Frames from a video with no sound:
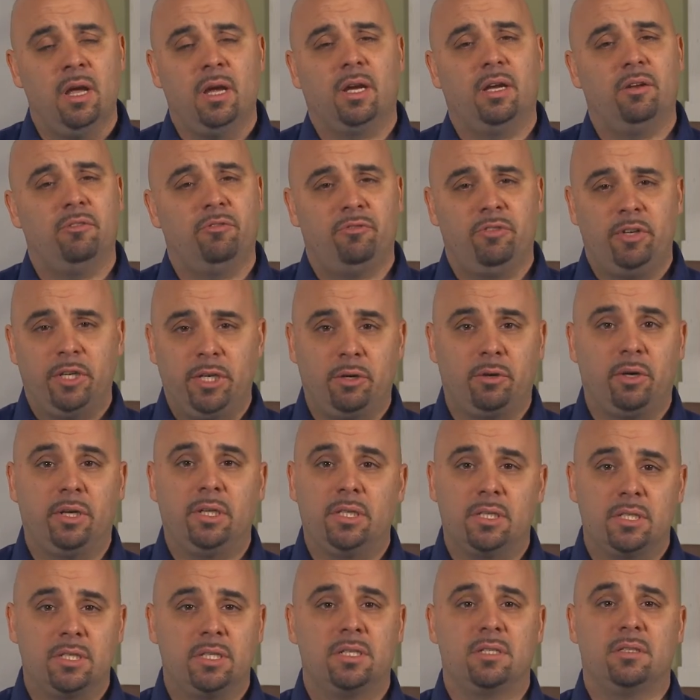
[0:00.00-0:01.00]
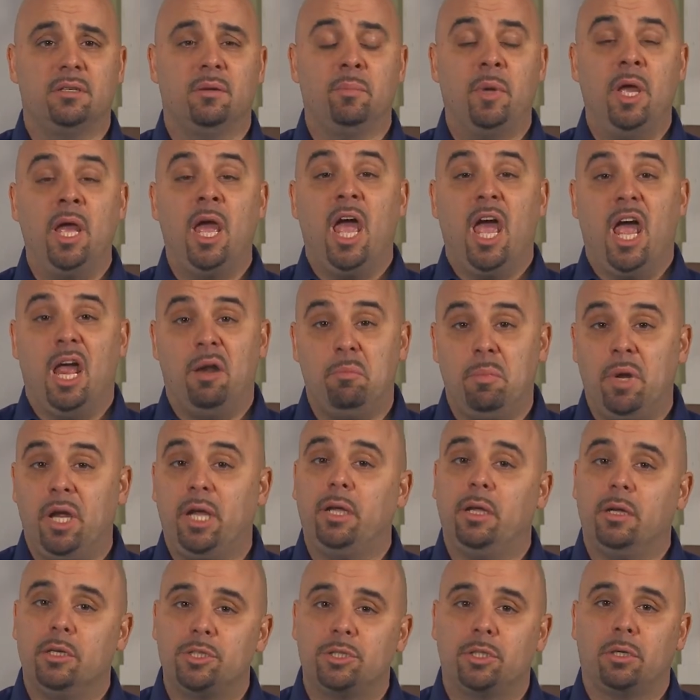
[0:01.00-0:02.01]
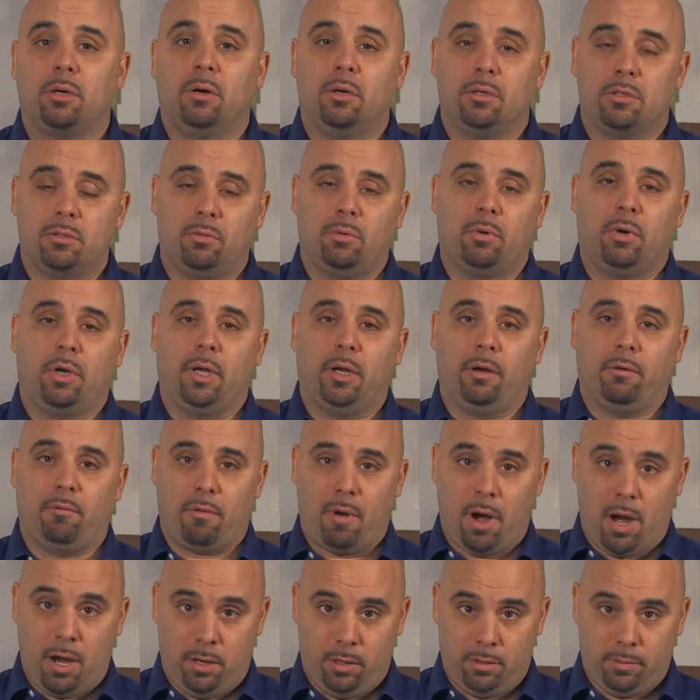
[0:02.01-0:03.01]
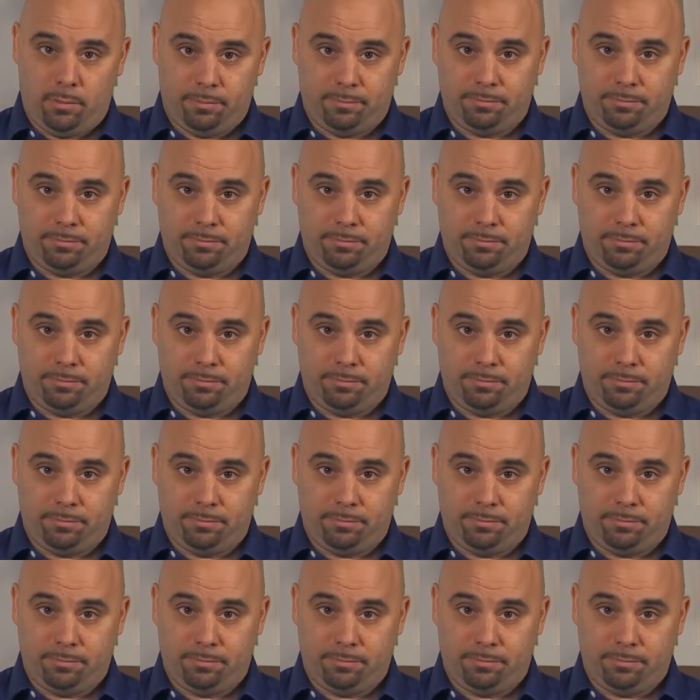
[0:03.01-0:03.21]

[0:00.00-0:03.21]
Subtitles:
configuring the system, and making sure it's working right.